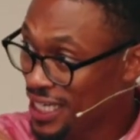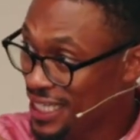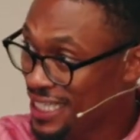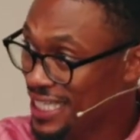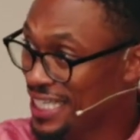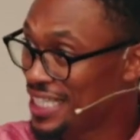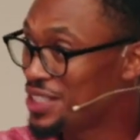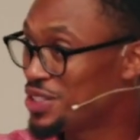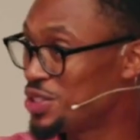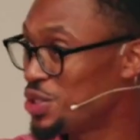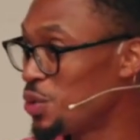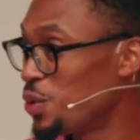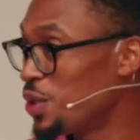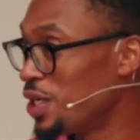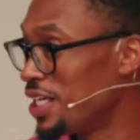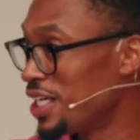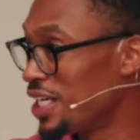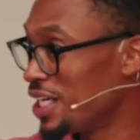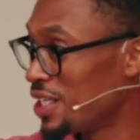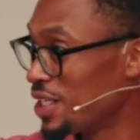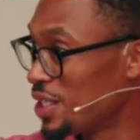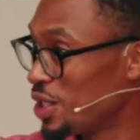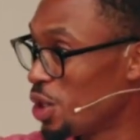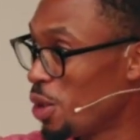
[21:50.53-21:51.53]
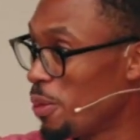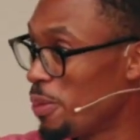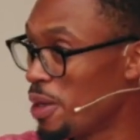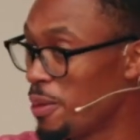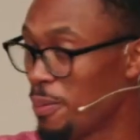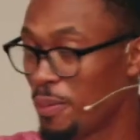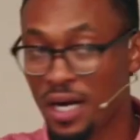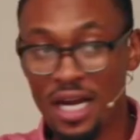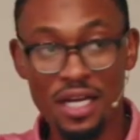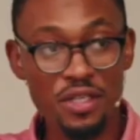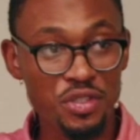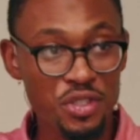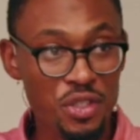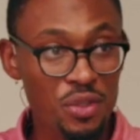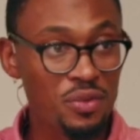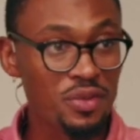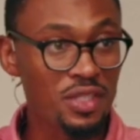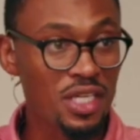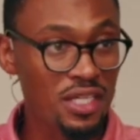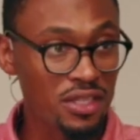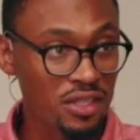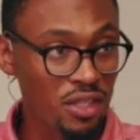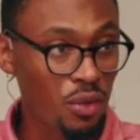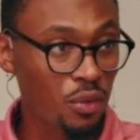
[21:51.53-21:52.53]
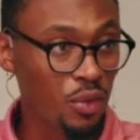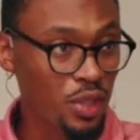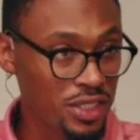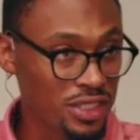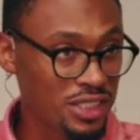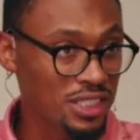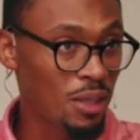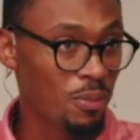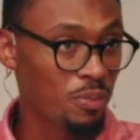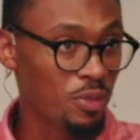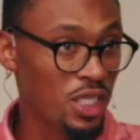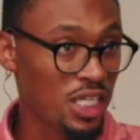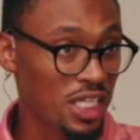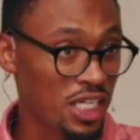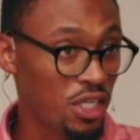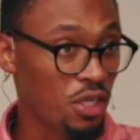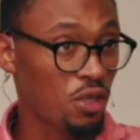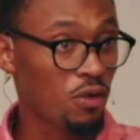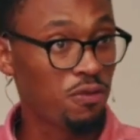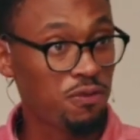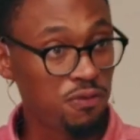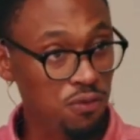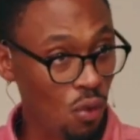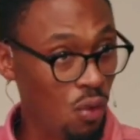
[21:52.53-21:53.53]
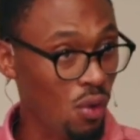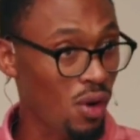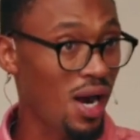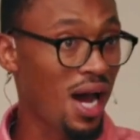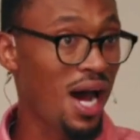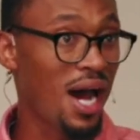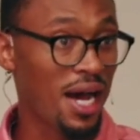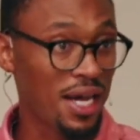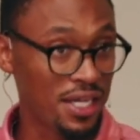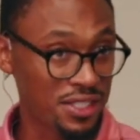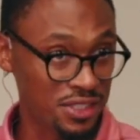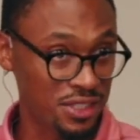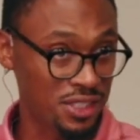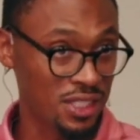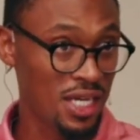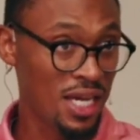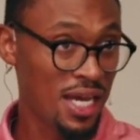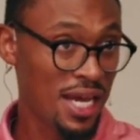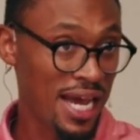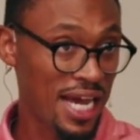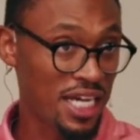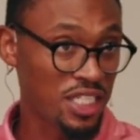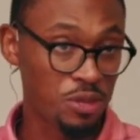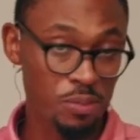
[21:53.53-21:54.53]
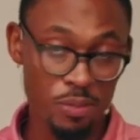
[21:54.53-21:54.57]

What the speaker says: We're going to get to it in a little bit, but I do think there is something here for us